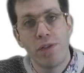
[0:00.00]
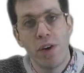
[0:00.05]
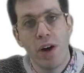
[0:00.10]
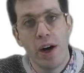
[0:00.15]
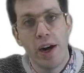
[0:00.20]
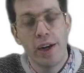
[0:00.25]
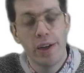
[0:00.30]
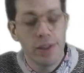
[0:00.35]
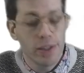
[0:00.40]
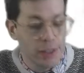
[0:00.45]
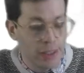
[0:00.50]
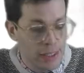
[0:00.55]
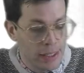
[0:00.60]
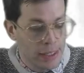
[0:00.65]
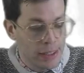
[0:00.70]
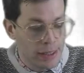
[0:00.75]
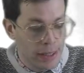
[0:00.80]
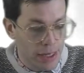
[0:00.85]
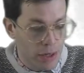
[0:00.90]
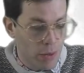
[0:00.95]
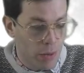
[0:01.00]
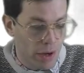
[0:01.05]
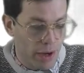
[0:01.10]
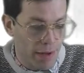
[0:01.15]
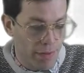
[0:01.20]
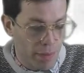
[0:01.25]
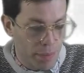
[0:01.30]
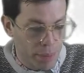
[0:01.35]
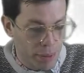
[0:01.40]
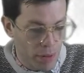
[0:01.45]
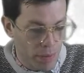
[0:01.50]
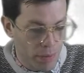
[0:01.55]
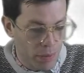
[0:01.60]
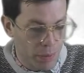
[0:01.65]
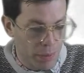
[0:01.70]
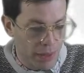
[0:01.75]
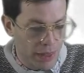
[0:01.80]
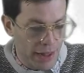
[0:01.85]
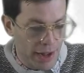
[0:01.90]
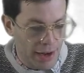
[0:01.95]
file, then you won't have a
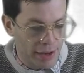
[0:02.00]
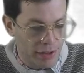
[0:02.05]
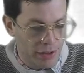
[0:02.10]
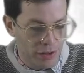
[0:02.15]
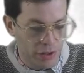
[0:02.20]
problem with that.